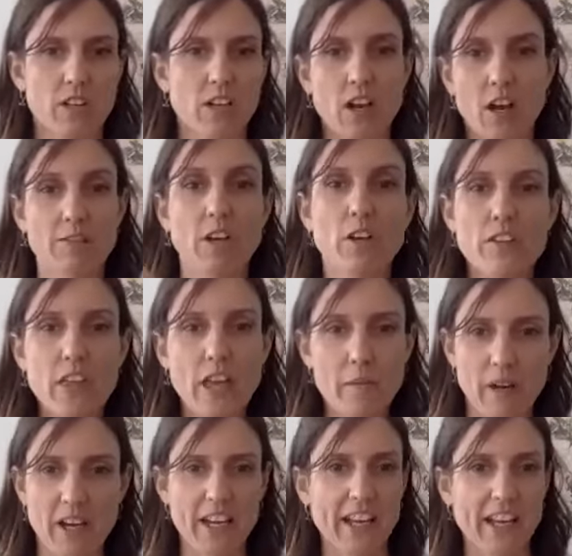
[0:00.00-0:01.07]
I've heard that
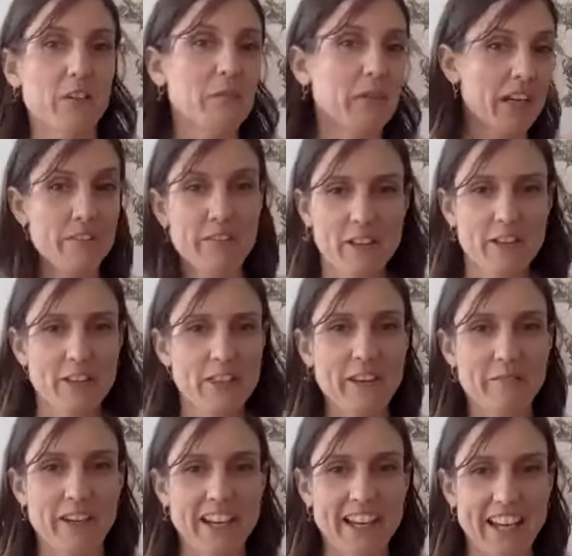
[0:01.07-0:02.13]
might help, I've heard that
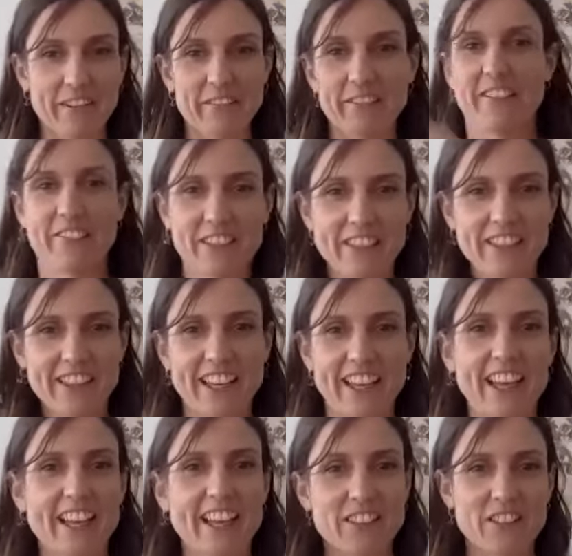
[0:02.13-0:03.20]
might help, I've heard that,
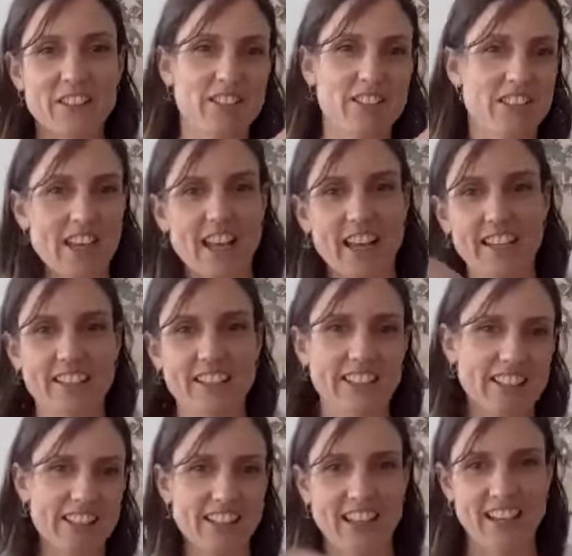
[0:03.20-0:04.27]
and you just add it
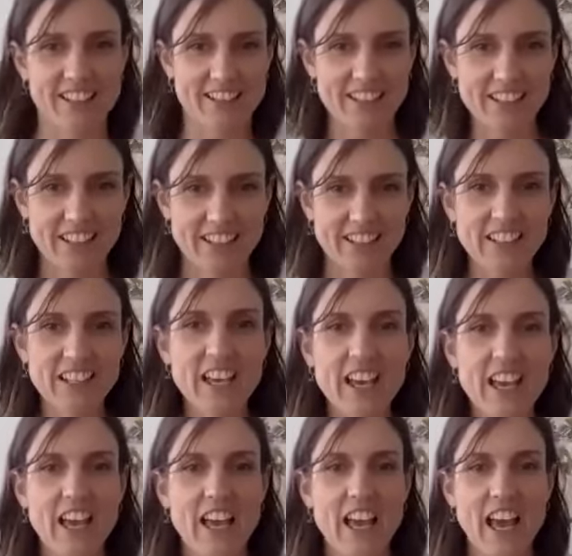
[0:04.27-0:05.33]
in,
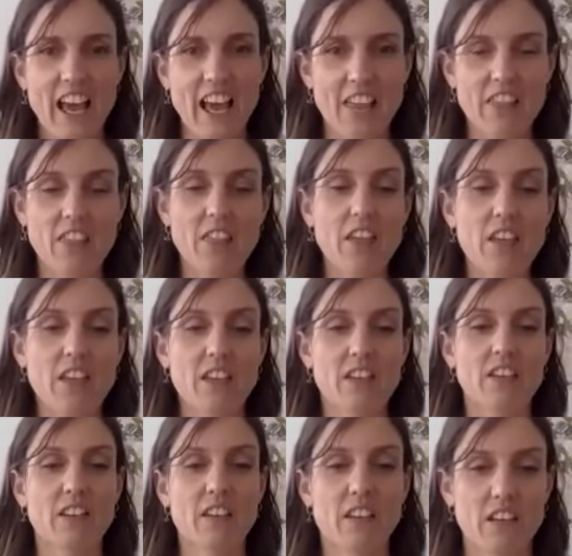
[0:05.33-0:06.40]
and
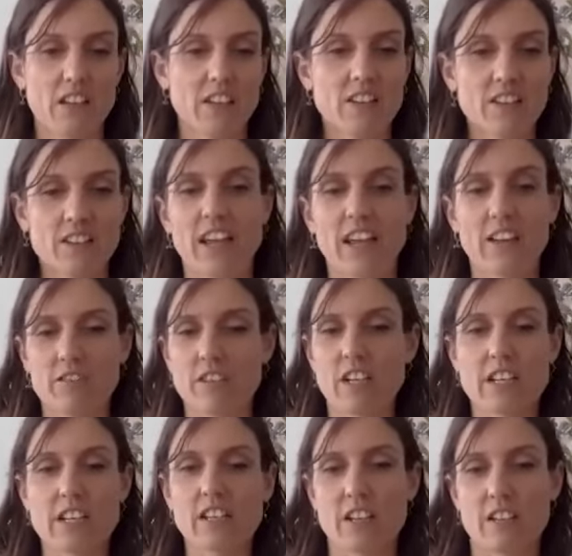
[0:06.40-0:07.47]
then you can't really
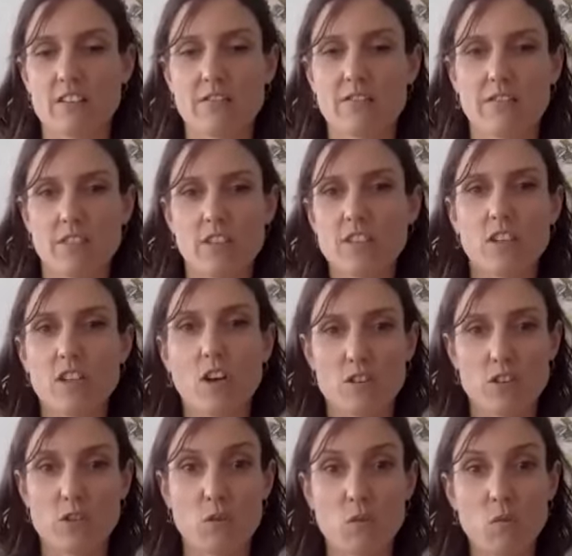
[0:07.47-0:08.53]
you're not
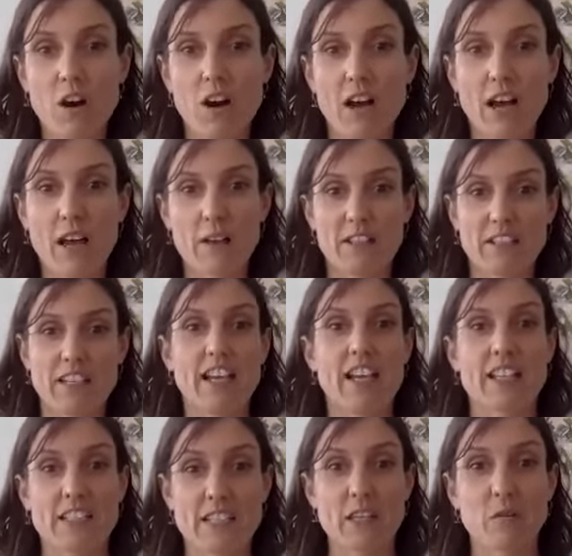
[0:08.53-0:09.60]
sure why, and you can't
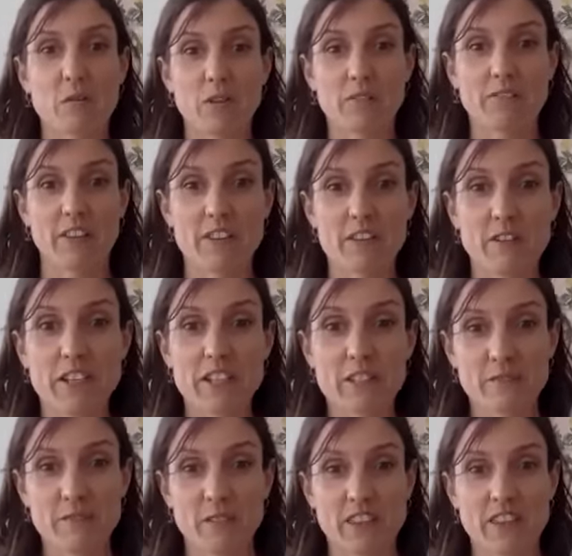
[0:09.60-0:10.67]
see the wood for the trees
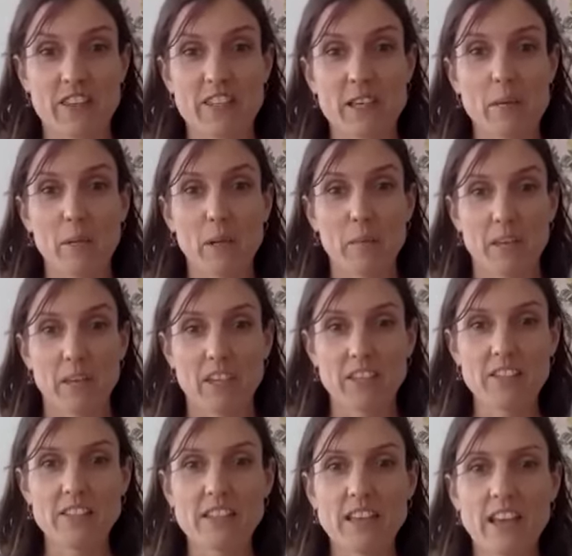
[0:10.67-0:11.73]
with the
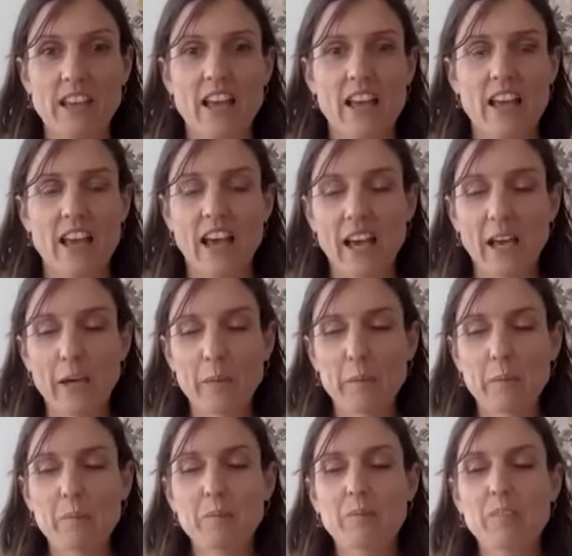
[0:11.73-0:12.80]
supplements.
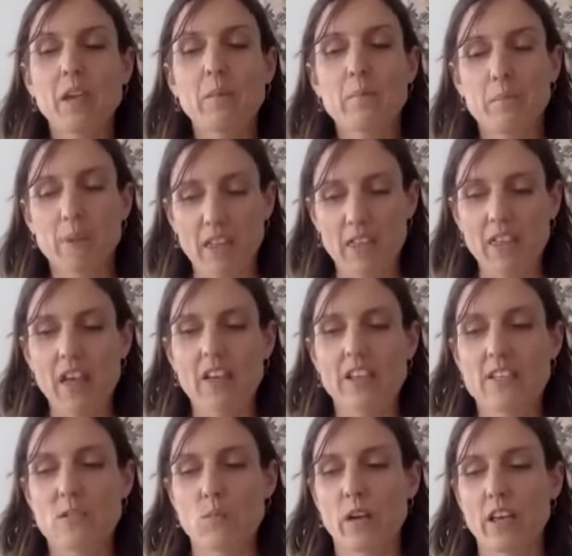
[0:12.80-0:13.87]
But that is
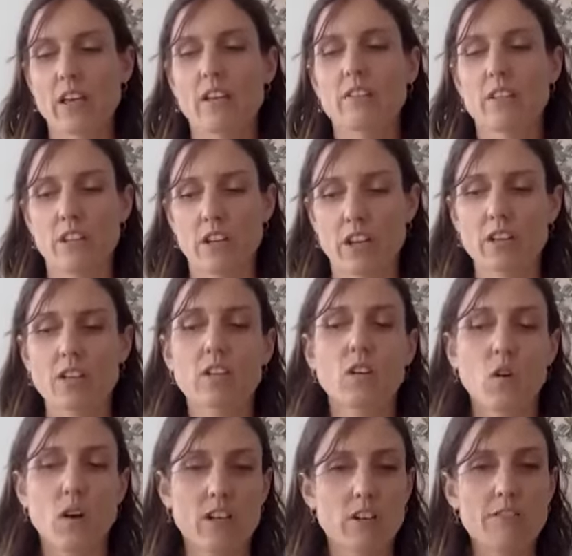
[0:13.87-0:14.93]
where, you know,
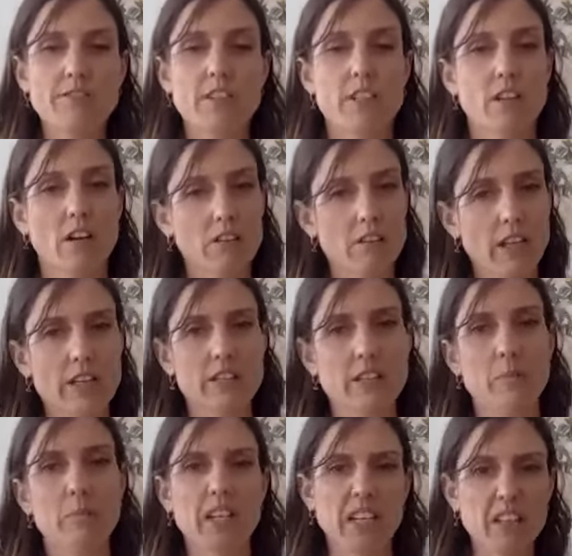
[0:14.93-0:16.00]
quite often I'll get
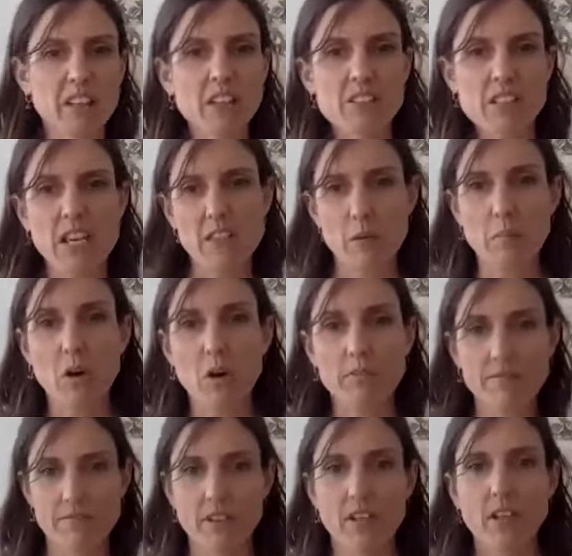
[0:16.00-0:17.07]
somebody and I'll take them off
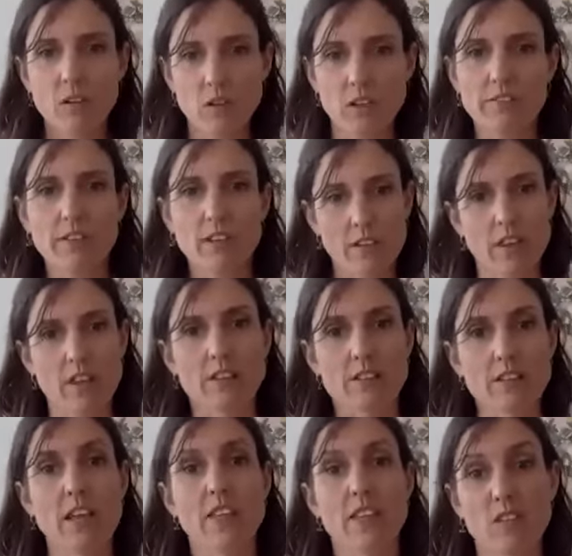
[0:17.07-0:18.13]
quite a few things
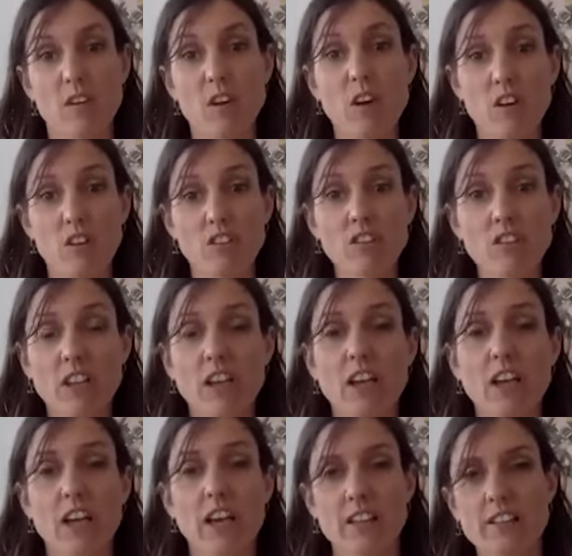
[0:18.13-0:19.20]
that they're on
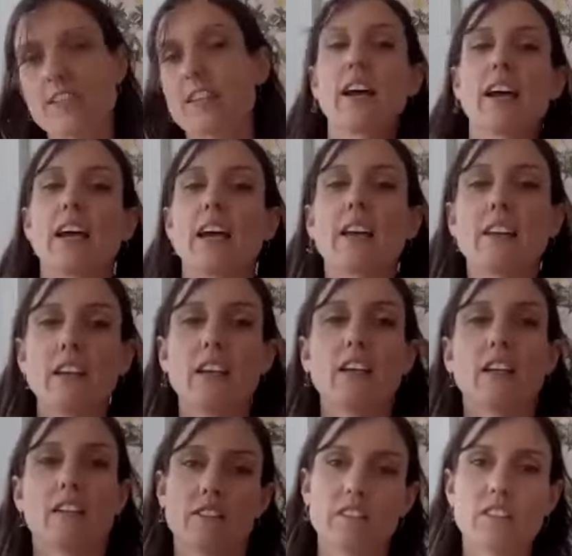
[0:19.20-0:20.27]
and say,
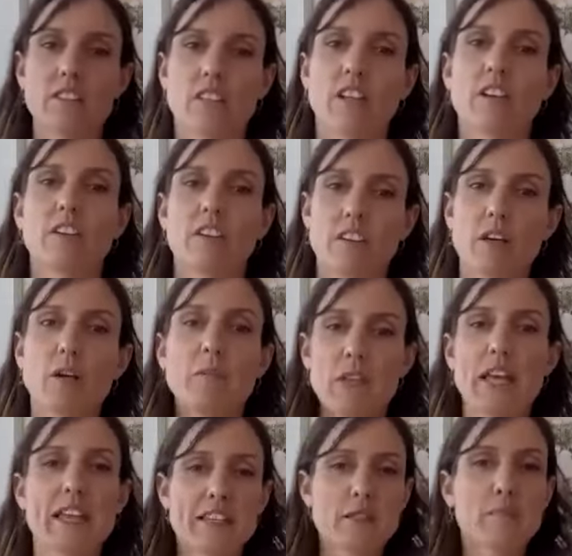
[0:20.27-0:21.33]
you know,
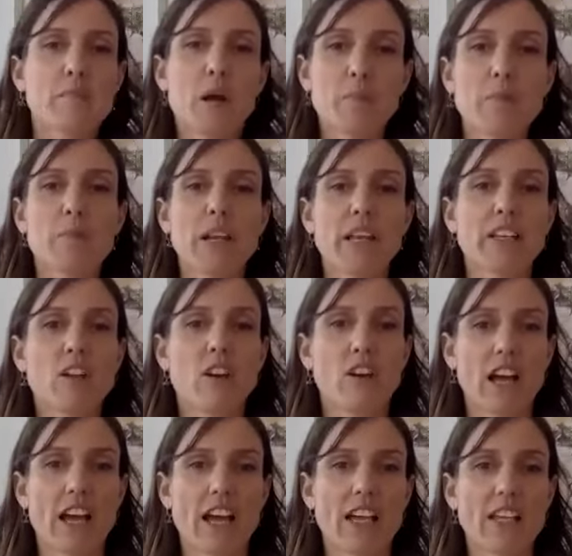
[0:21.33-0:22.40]
it's probably not
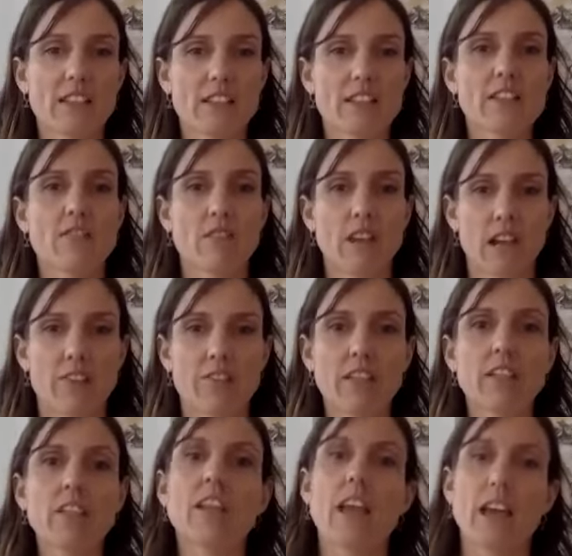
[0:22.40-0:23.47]
as
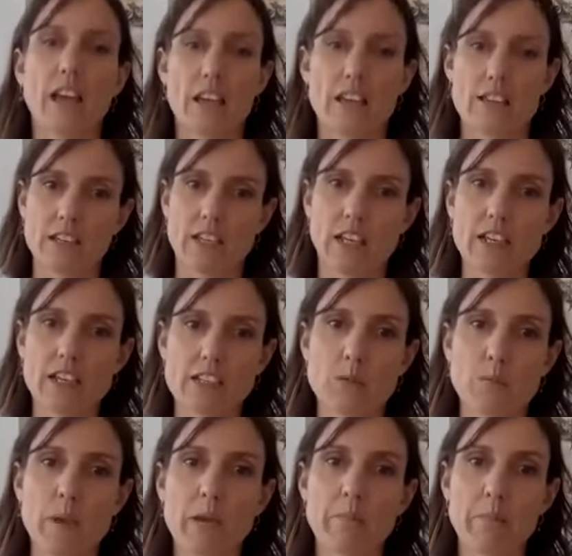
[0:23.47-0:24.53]
relevant as let's
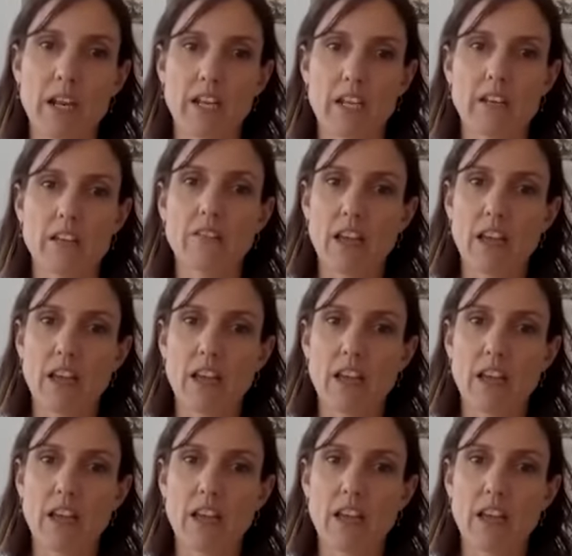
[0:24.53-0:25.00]
spend money